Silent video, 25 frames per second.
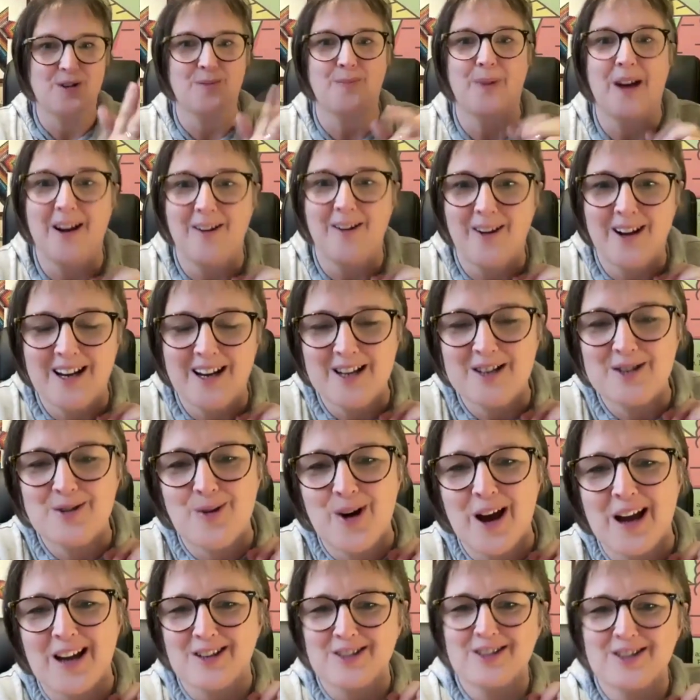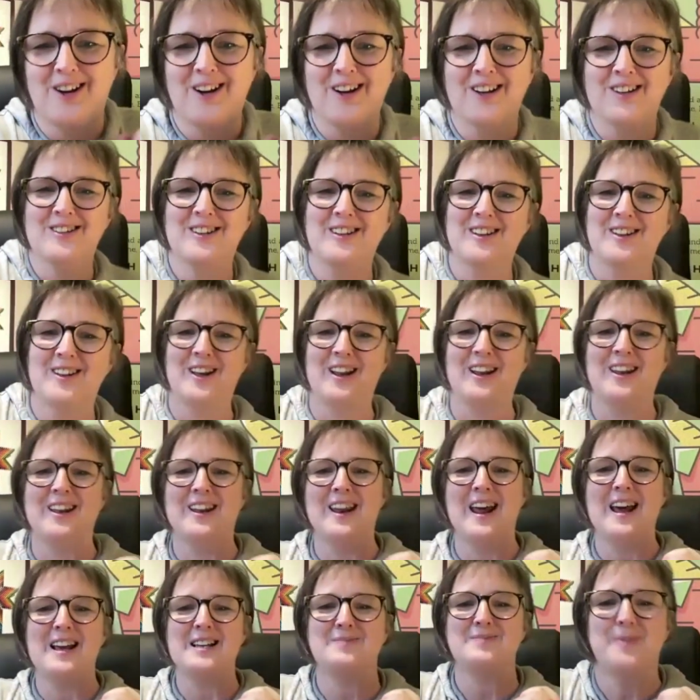about, and it's quite exciting. The
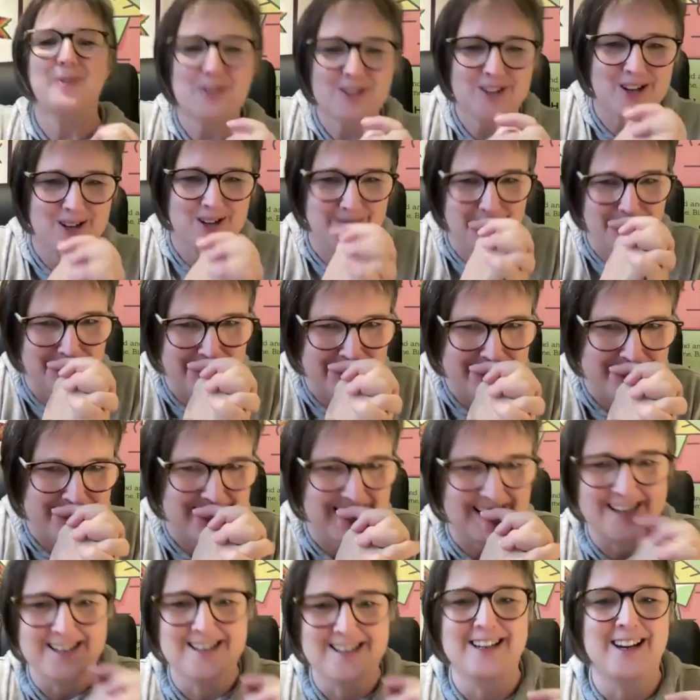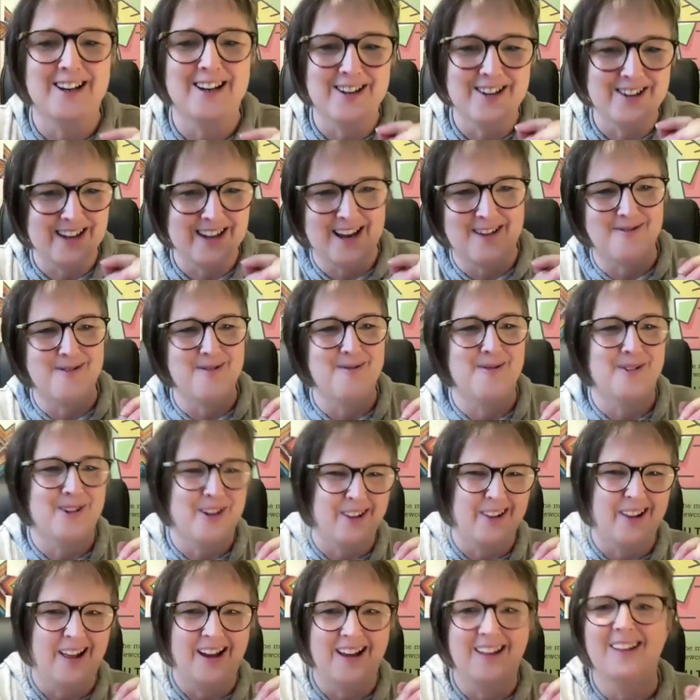next book's going to be a bit challenging. I don't think everyone
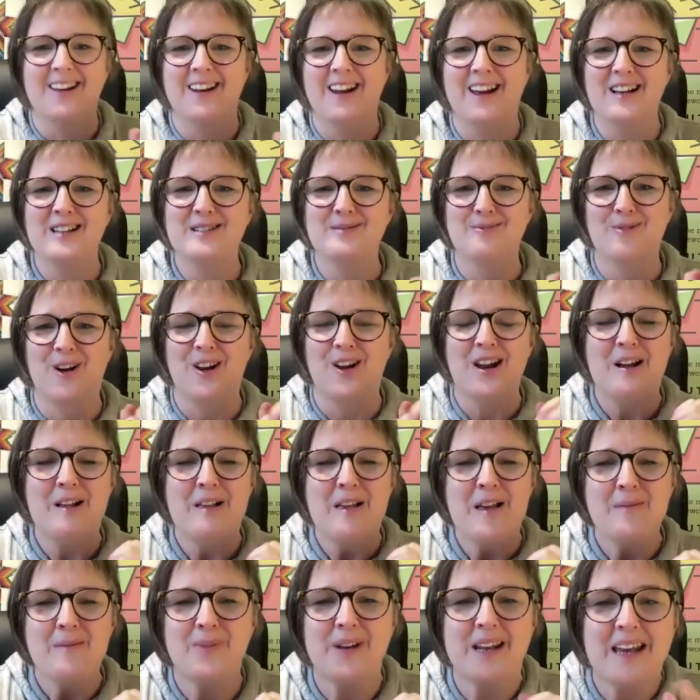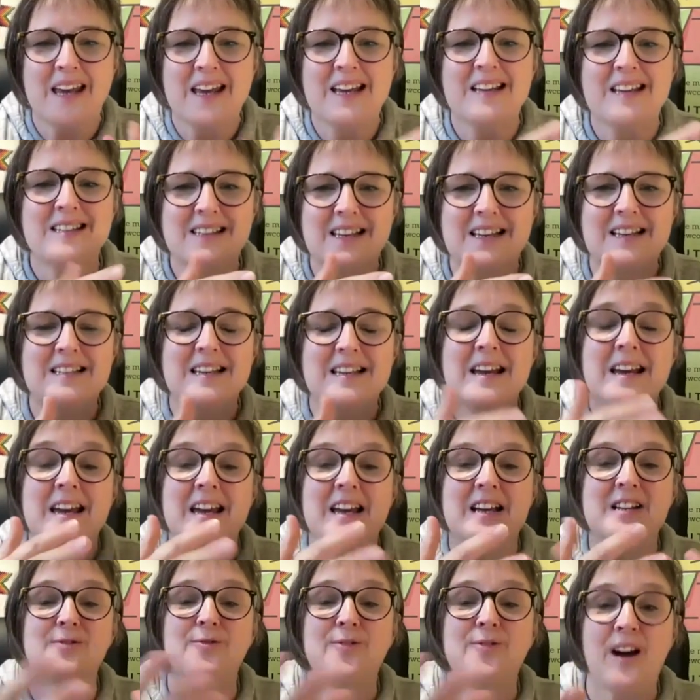will like the next one, but it is this,
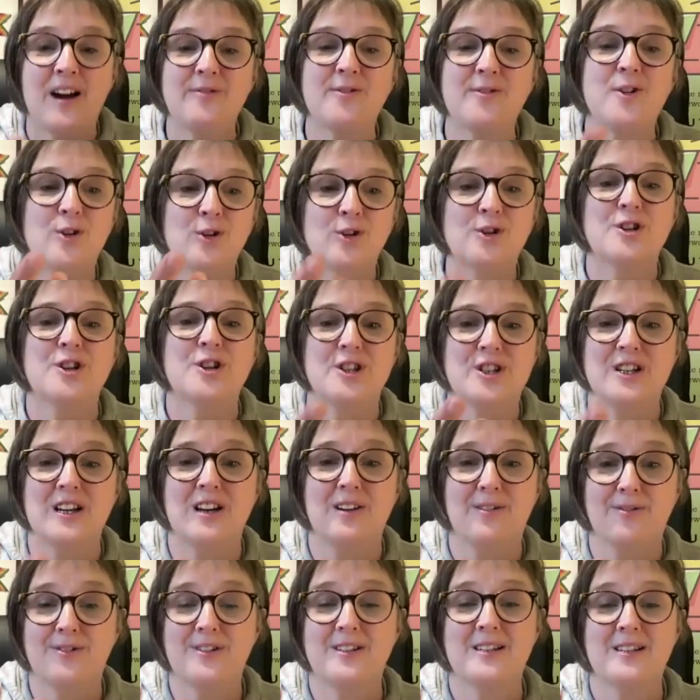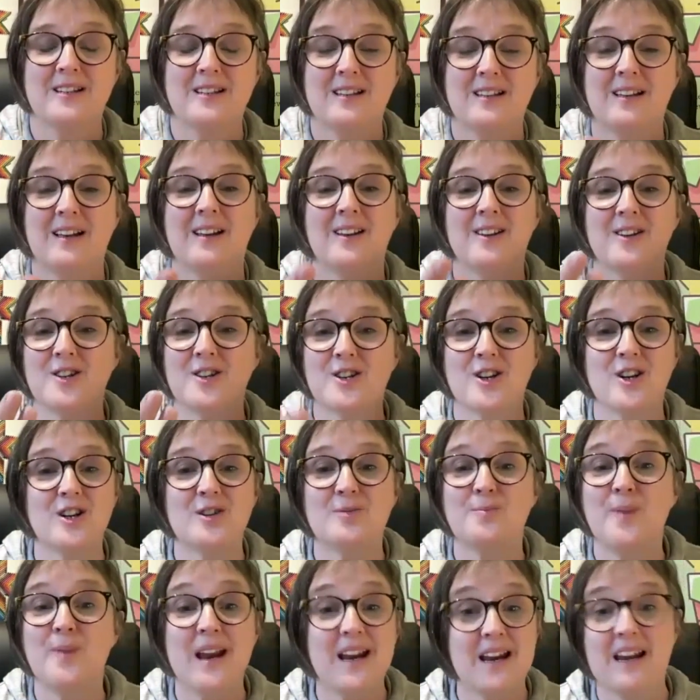here's 5 culture shifts that the
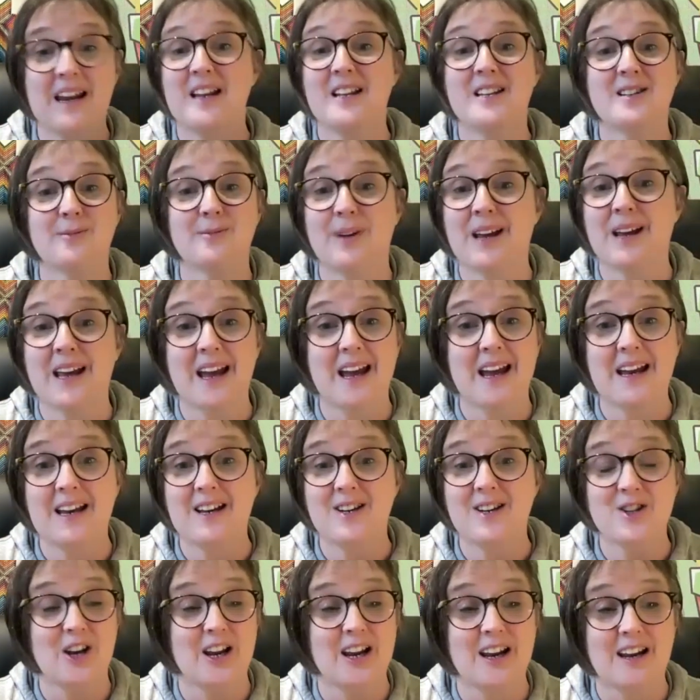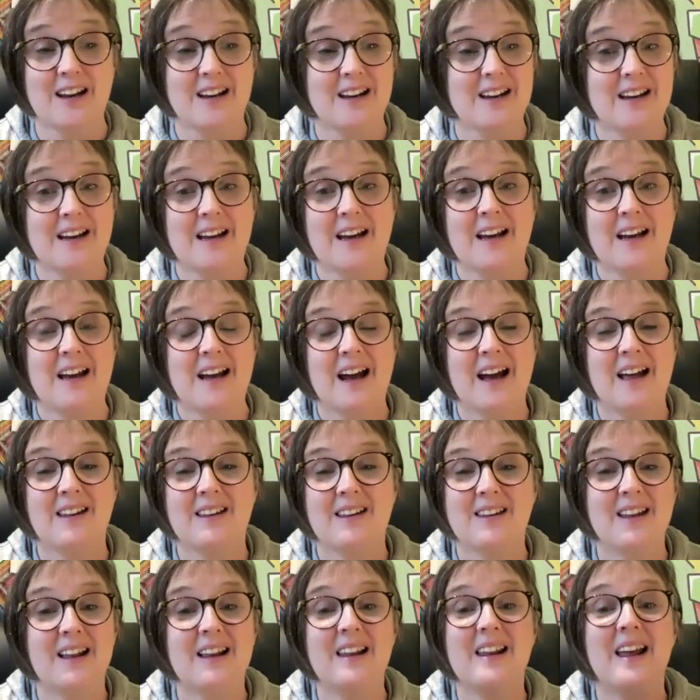church may need to engage in,
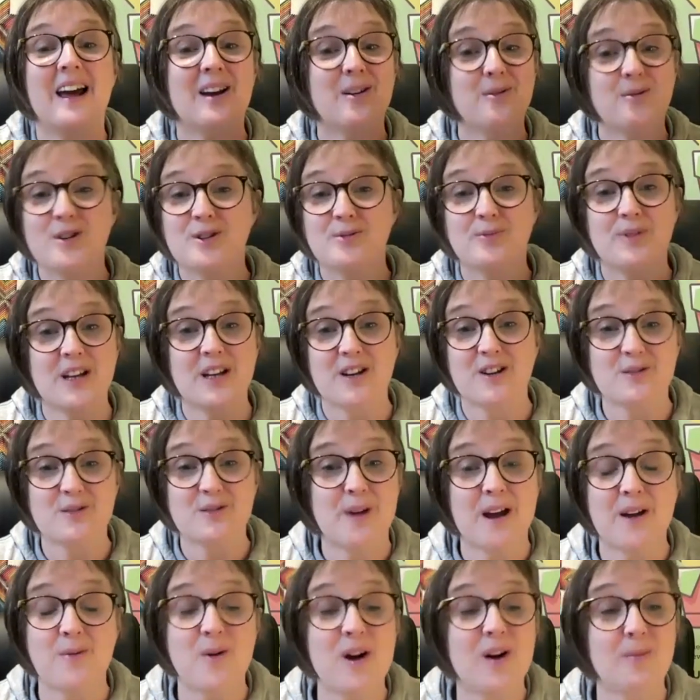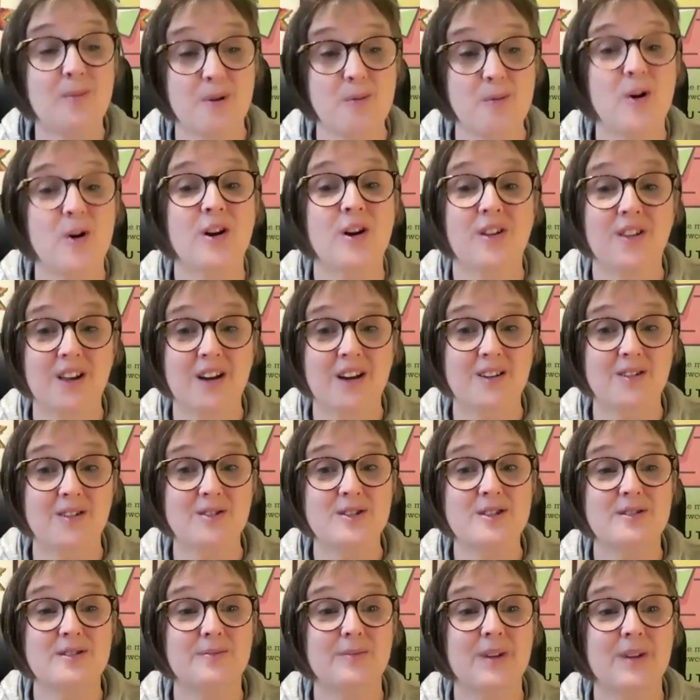and the language we use may well be one of
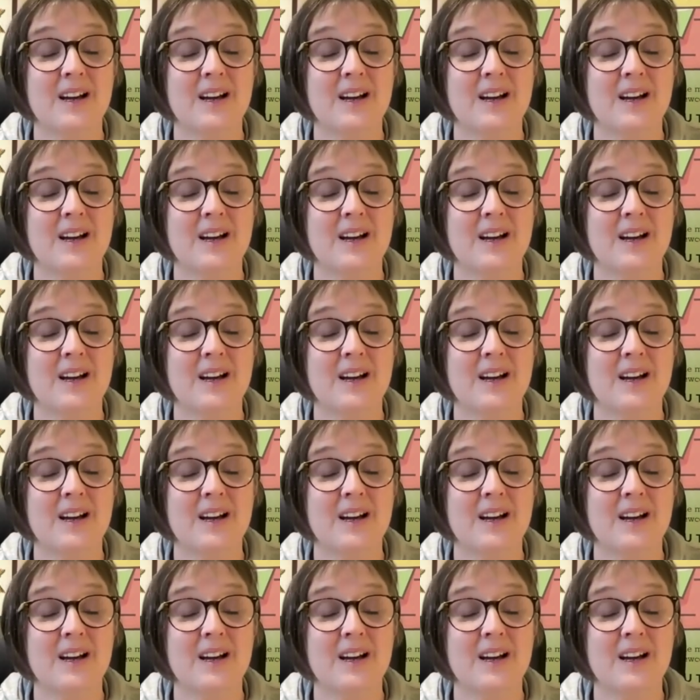those